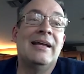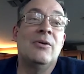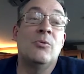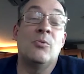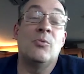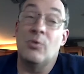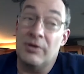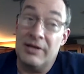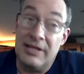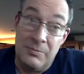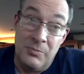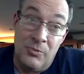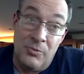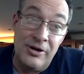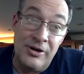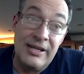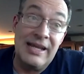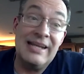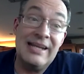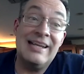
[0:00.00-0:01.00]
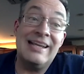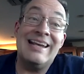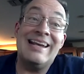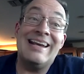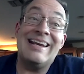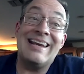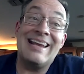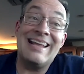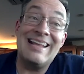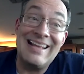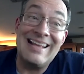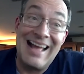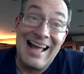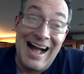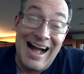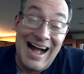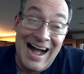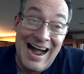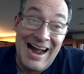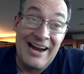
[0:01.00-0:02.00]
we'll get more data and an
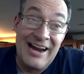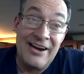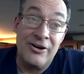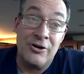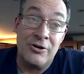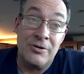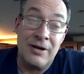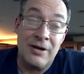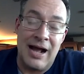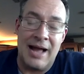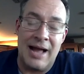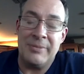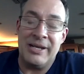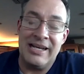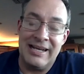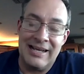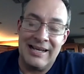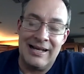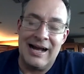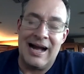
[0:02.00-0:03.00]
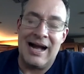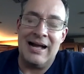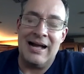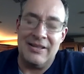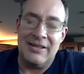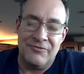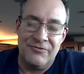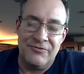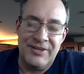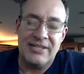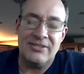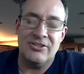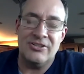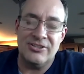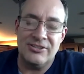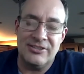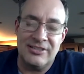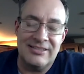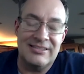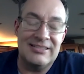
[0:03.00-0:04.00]
I mean, an
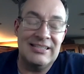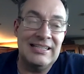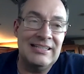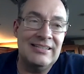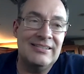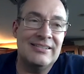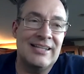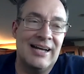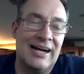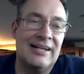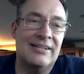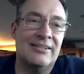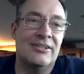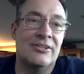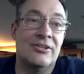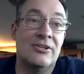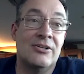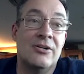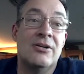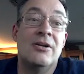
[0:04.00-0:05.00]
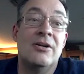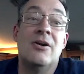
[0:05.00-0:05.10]
infectious disease doctor